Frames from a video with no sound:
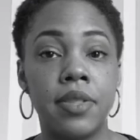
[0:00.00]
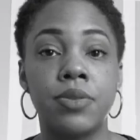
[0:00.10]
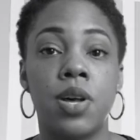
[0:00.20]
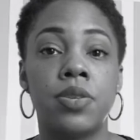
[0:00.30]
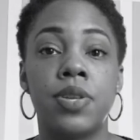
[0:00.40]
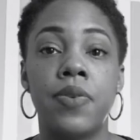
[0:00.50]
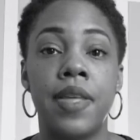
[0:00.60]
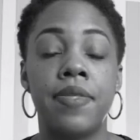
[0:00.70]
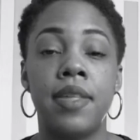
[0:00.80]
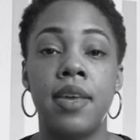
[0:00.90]
also
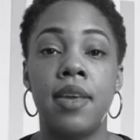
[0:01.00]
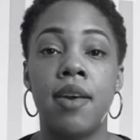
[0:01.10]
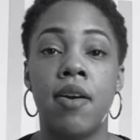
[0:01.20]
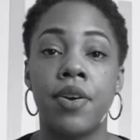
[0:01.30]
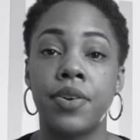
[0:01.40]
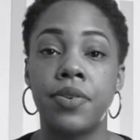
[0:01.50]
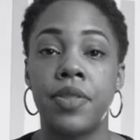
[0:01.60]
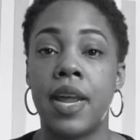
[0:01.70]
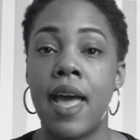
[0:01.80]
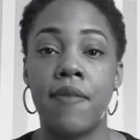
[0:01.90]
in the article that
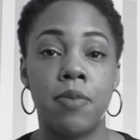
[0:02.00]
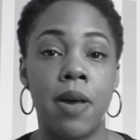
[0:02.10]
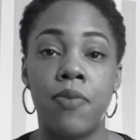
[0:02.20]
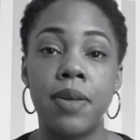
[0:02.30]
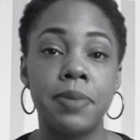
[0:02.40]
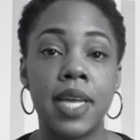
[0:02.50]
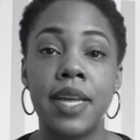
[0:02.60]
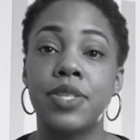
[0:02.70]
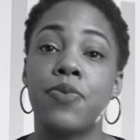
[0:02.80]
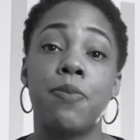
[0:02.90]
I have on my website.
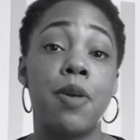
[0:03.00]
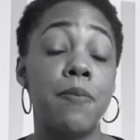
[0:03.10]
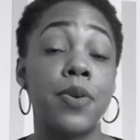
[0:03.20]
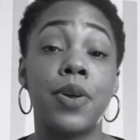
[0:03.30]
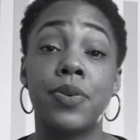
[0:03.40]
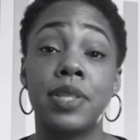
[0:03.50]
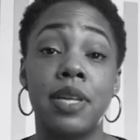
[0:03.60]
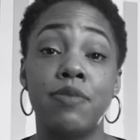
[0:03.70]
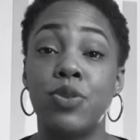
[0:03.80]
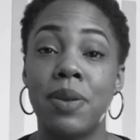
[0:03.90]
So remember, go to
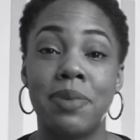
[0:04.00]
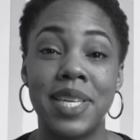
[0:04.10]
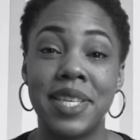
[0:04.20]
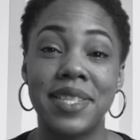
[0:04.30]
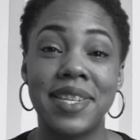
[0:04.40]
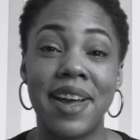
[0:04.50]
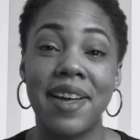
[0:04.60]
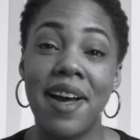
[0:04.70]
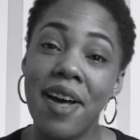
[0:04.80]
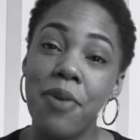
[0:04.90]

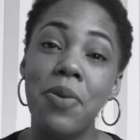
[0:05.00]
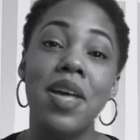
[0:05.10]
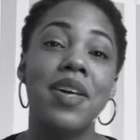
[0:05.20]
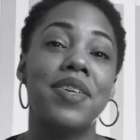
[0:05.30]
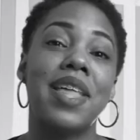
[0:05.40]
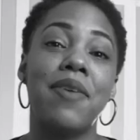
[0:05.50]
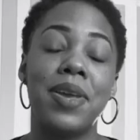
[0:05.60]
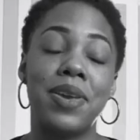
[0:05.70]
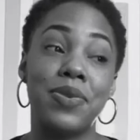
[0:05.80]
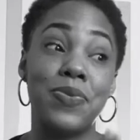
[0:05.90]
lovejoyblessings.com. That way you
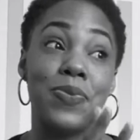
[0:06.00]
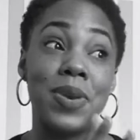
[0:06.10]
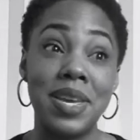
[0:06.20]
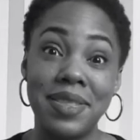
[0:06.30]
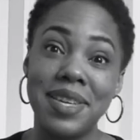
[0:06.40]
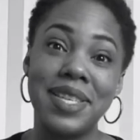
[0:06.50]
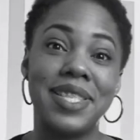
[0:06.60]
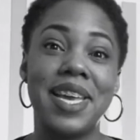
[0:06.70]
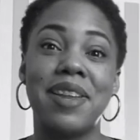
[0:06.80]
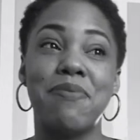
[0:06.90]
can read this
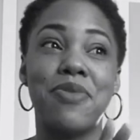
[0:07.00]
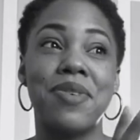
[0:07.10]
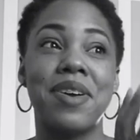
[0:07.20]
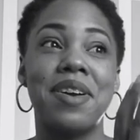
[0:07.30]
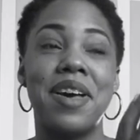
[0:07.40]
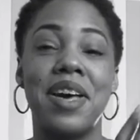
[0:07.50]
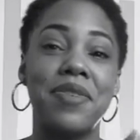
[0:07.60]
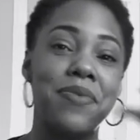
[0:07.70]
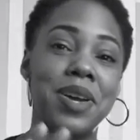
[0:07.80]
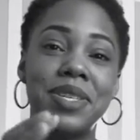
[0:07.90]
in a more
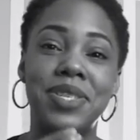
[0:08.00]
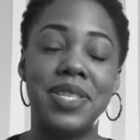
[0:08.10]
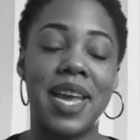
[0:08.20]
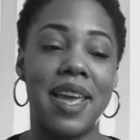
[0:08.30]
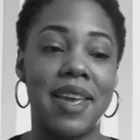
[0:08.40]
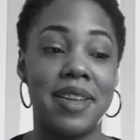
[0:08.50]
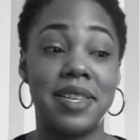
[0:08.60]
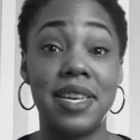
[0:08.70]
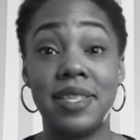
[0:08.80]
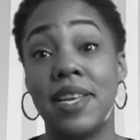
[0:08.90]
unrushed and
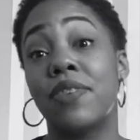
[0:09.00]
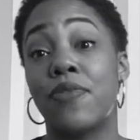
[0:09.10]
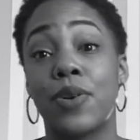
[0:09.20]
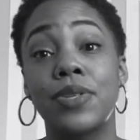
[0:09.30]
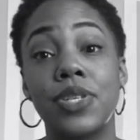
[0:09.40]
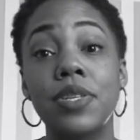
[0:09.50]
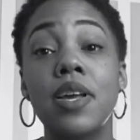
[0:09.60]
detailed version.